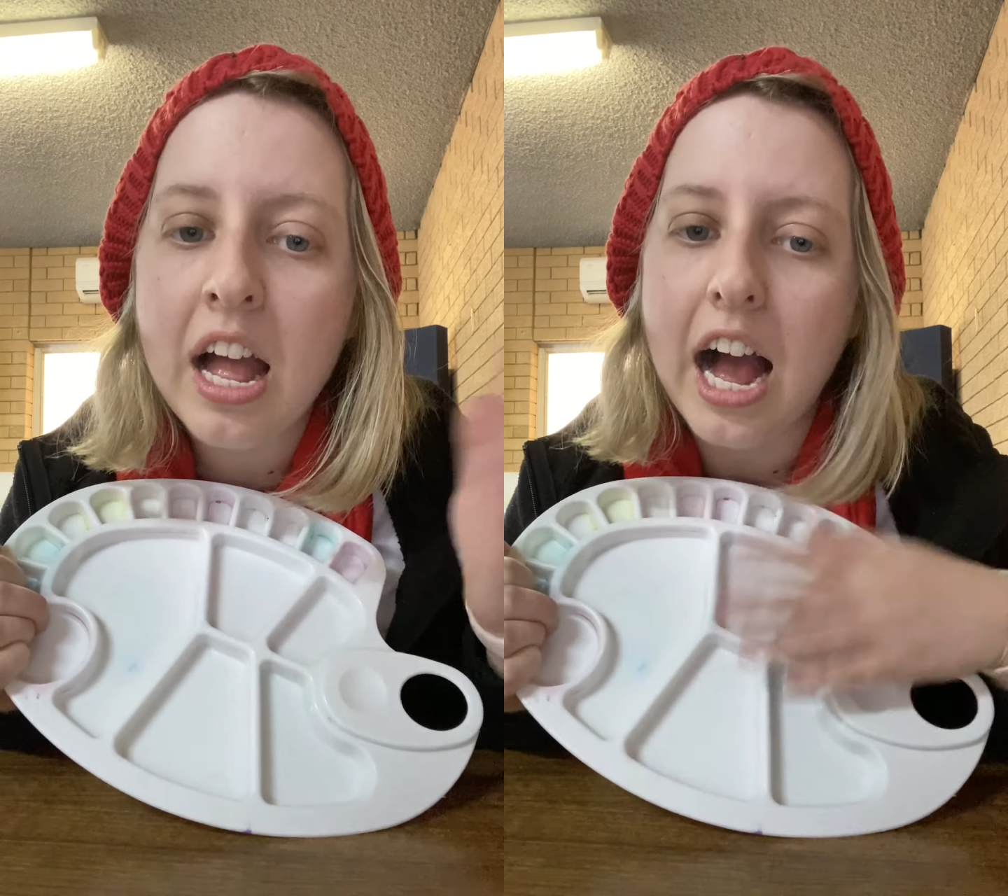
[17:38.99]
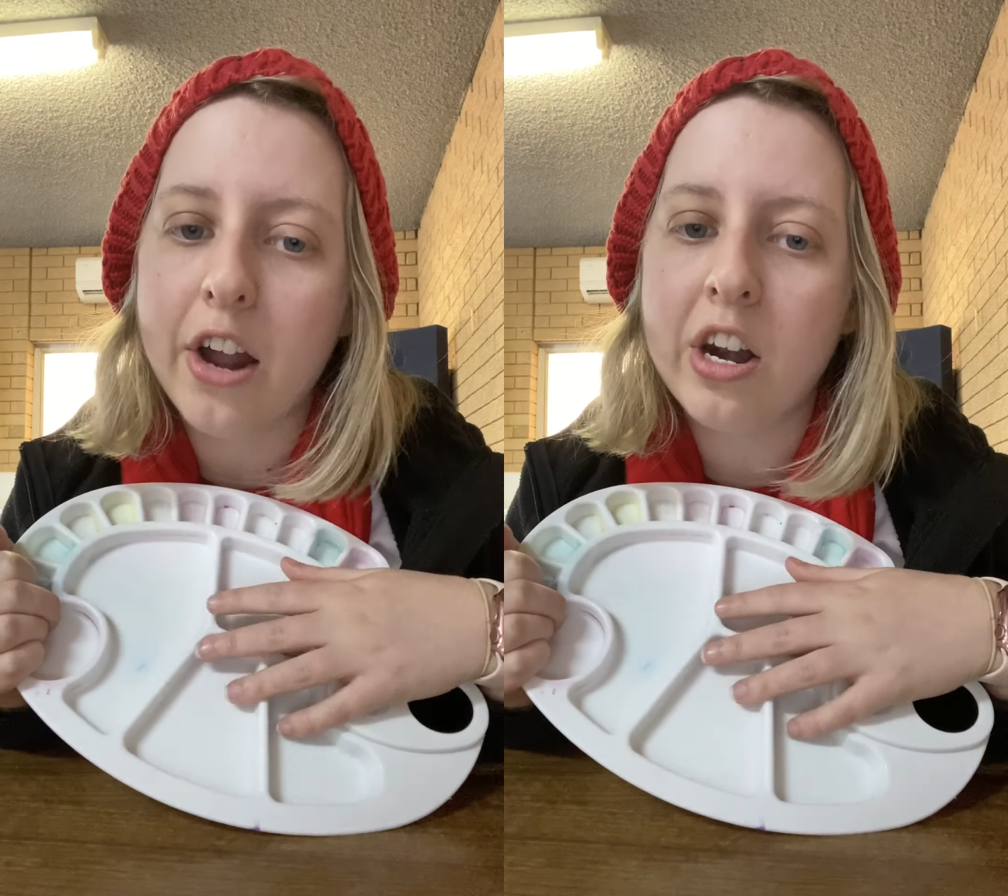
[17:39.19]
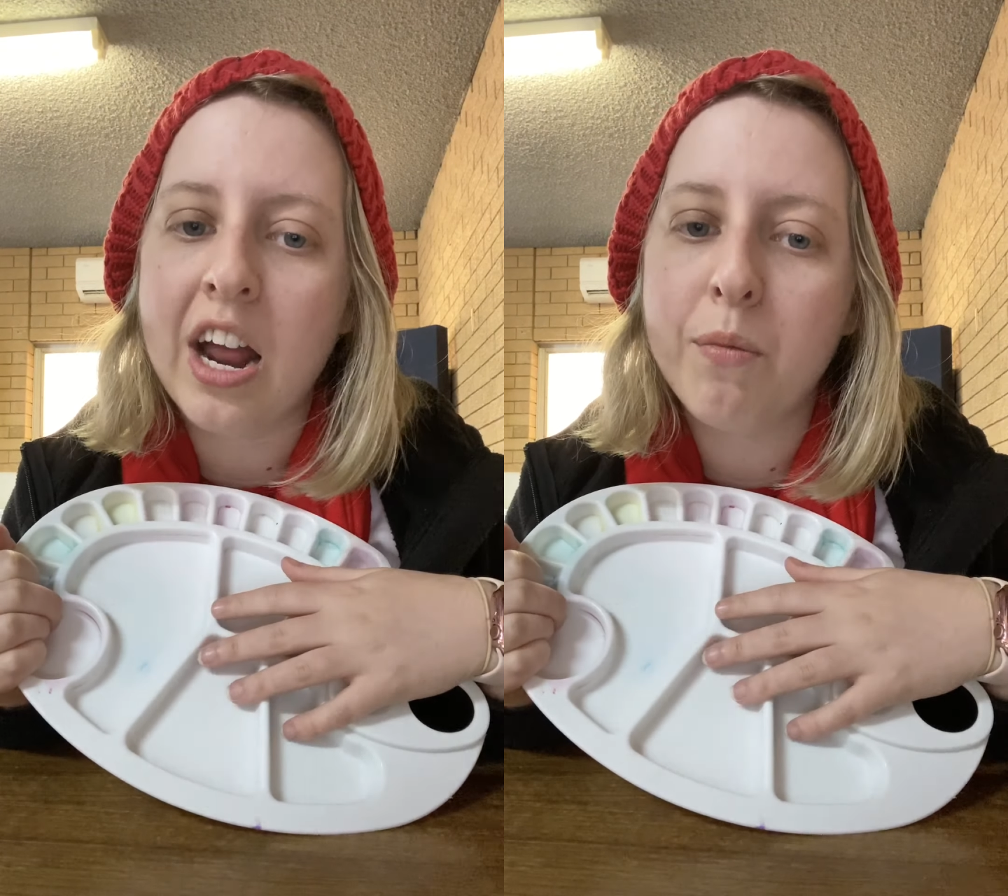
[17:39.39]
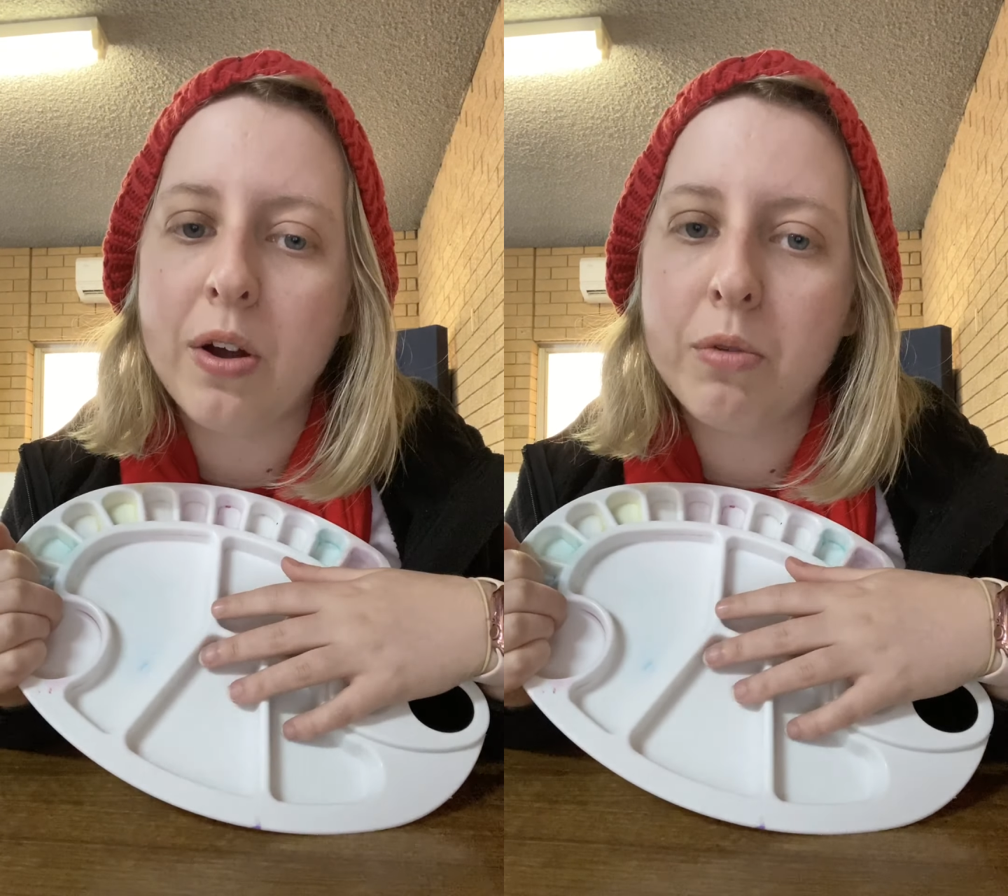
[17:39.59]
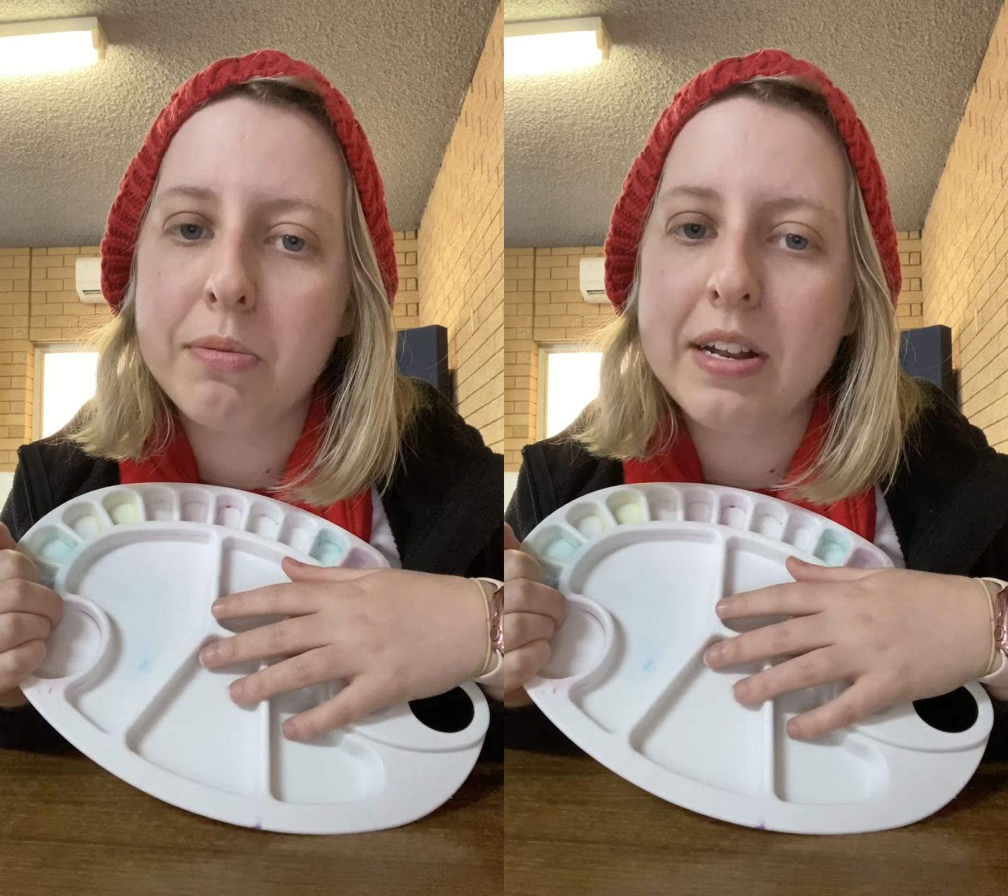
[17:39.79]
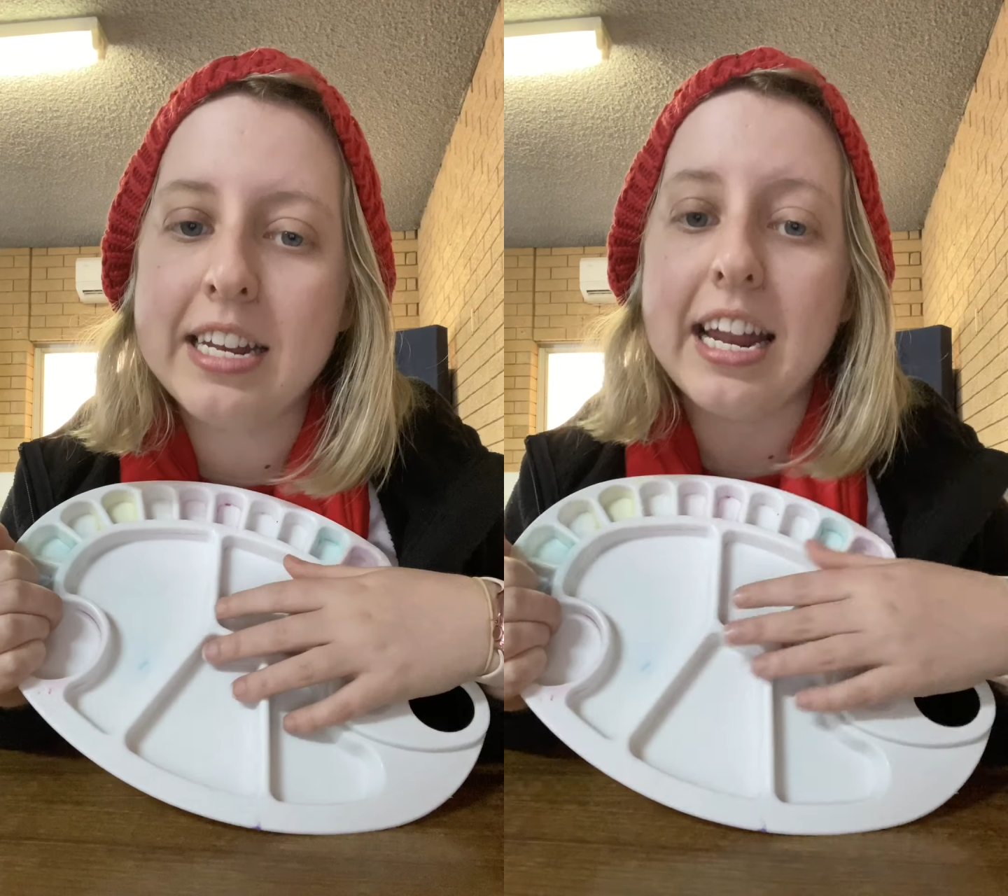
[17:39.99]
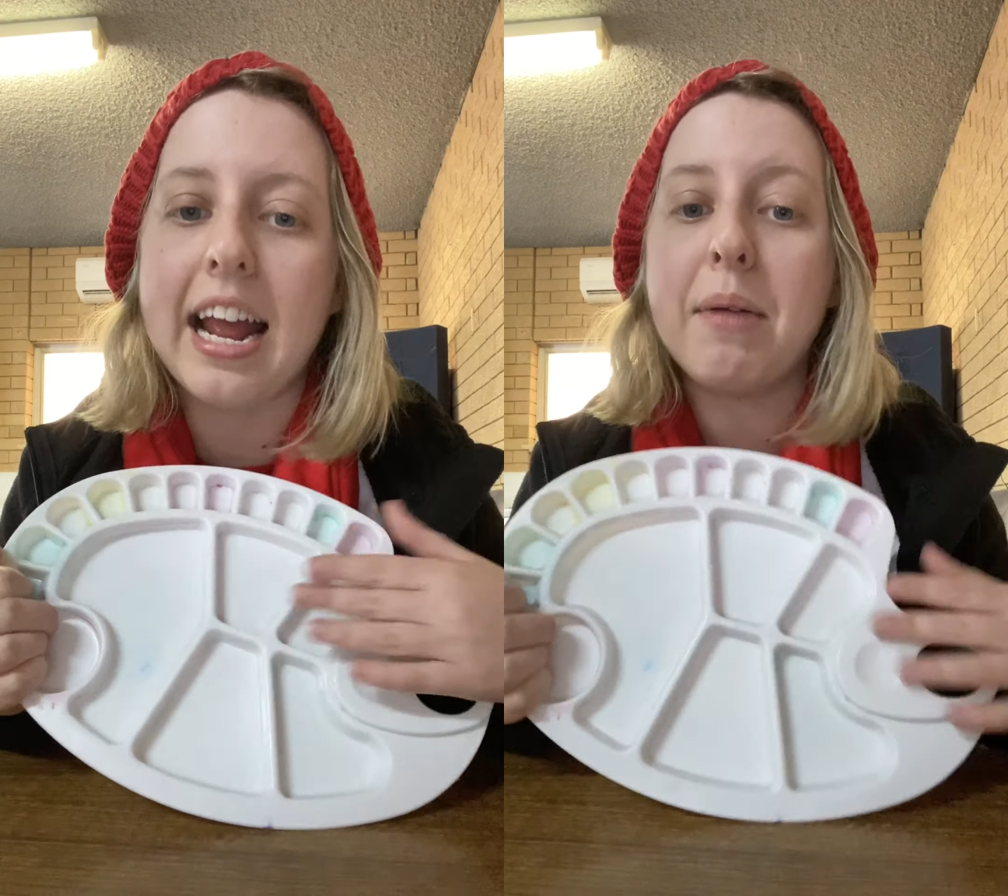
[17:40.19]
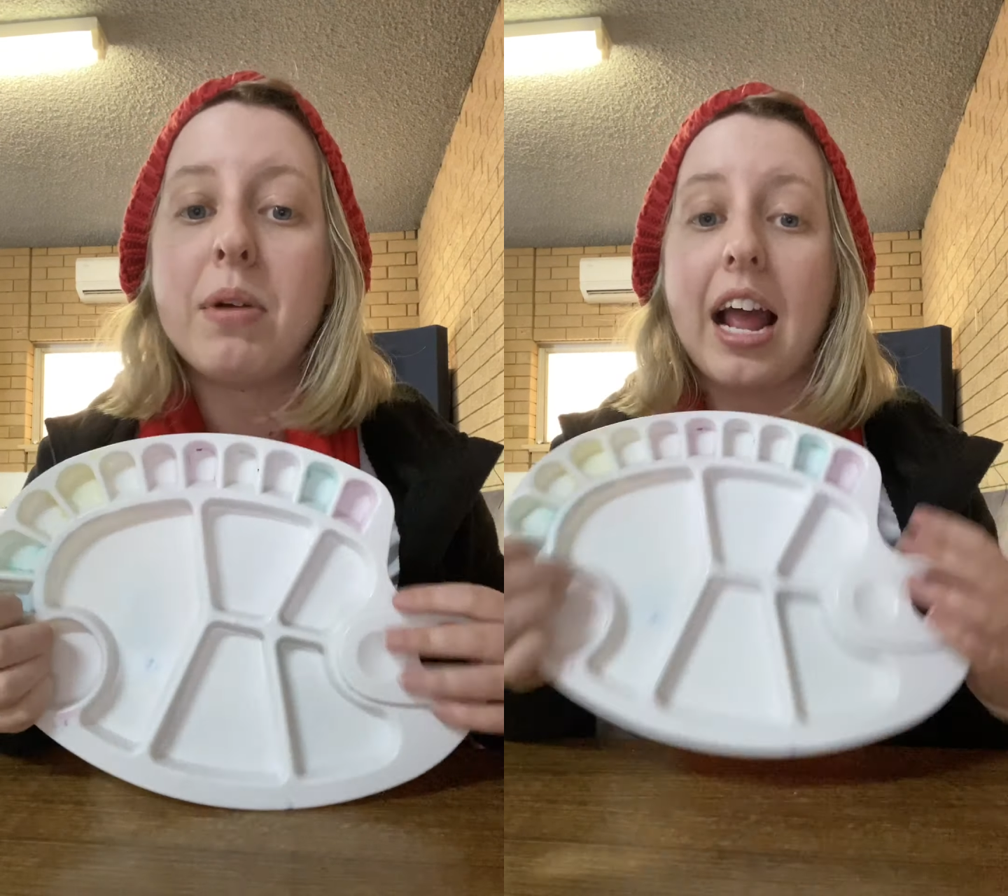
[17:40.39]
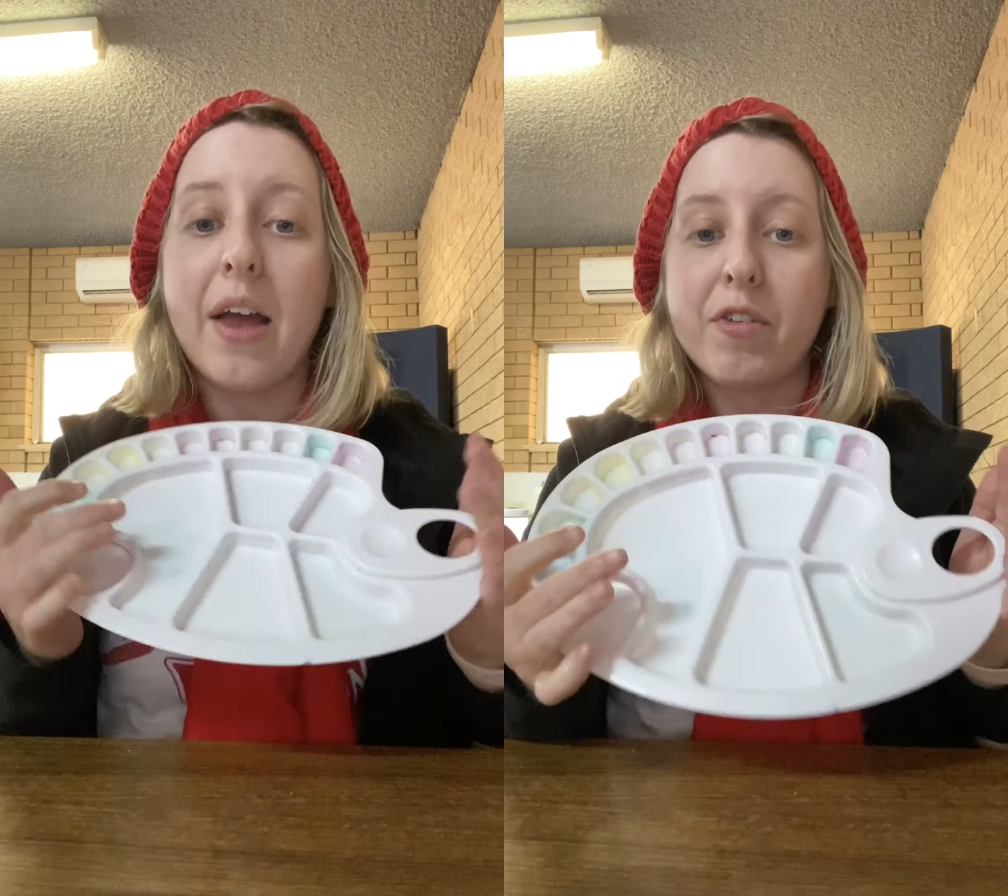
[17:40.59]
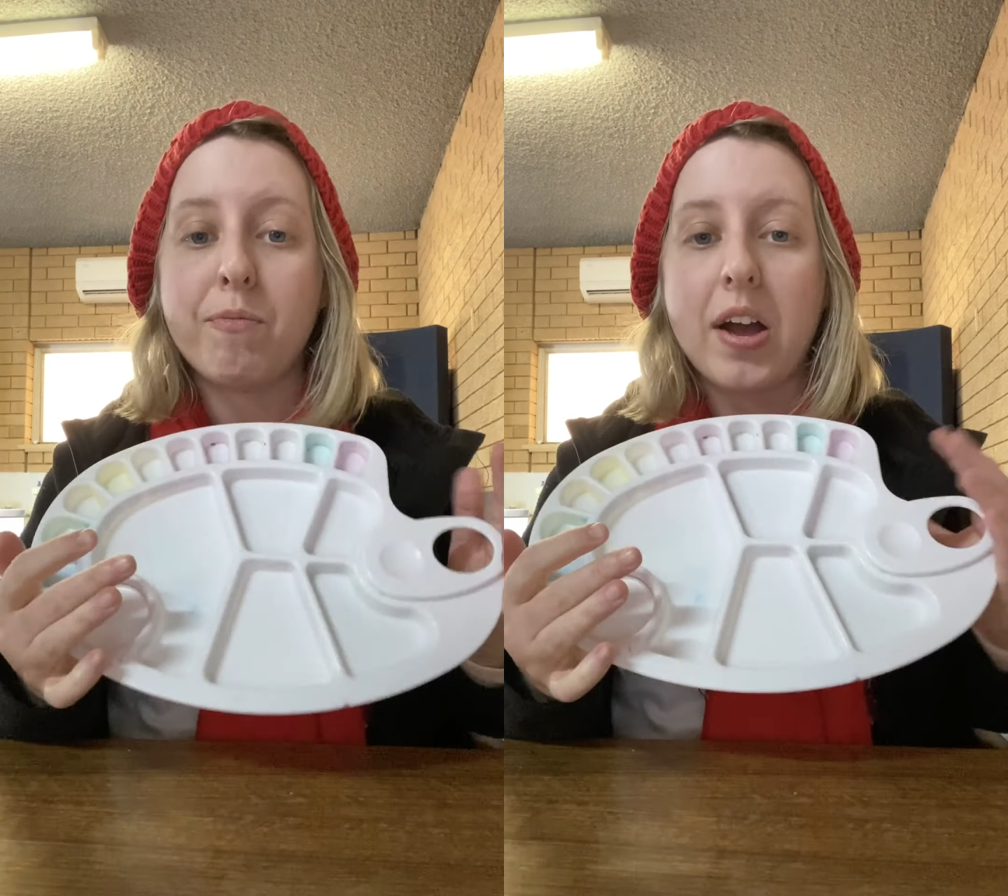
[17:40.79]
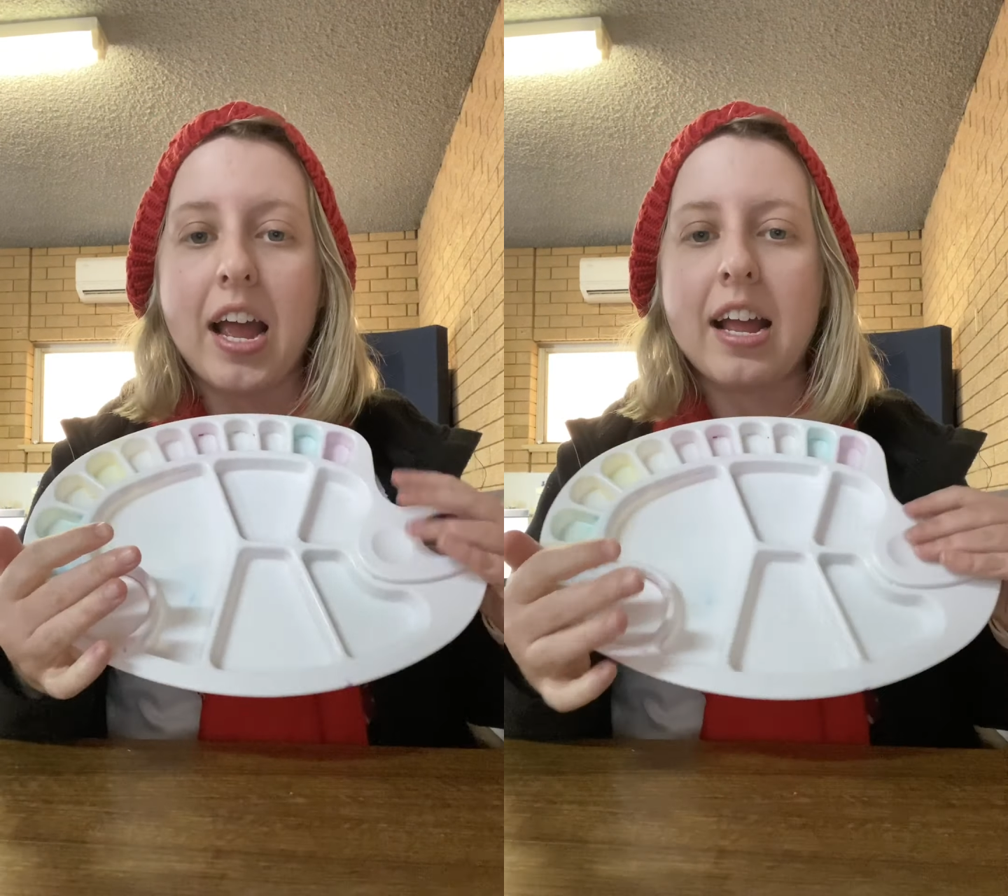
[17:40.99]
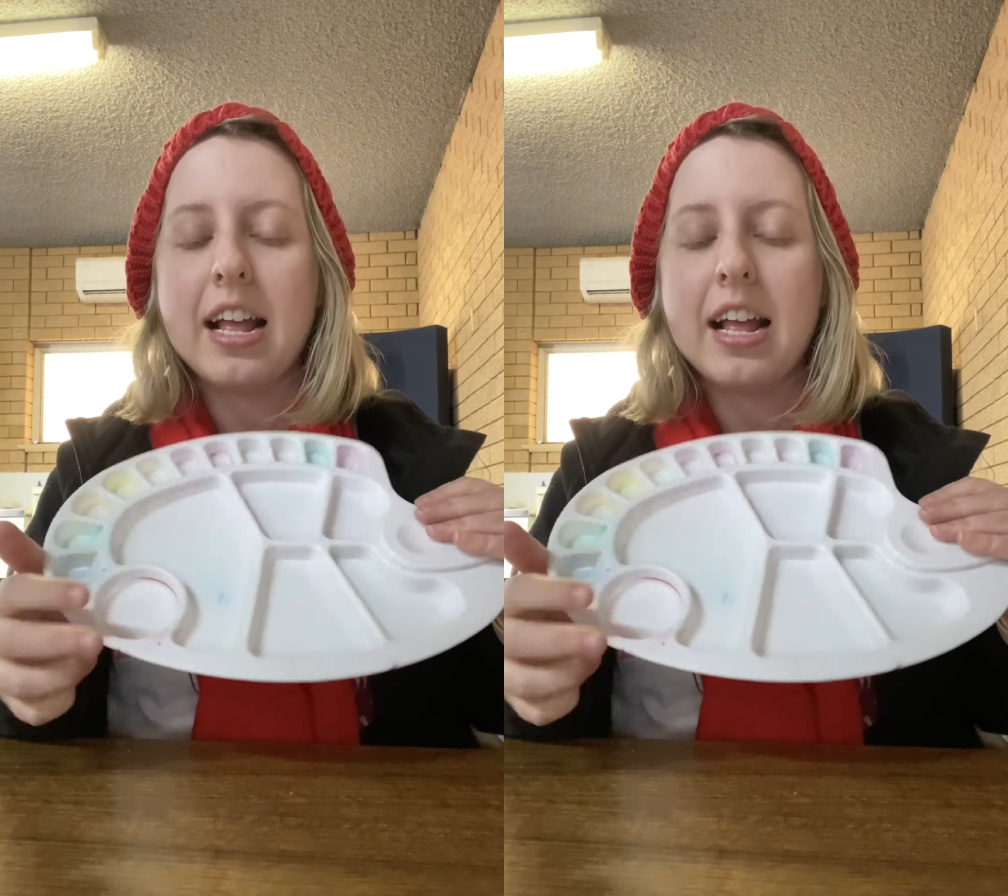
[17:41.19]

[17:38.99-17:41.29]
I don't have one with me today, but I have my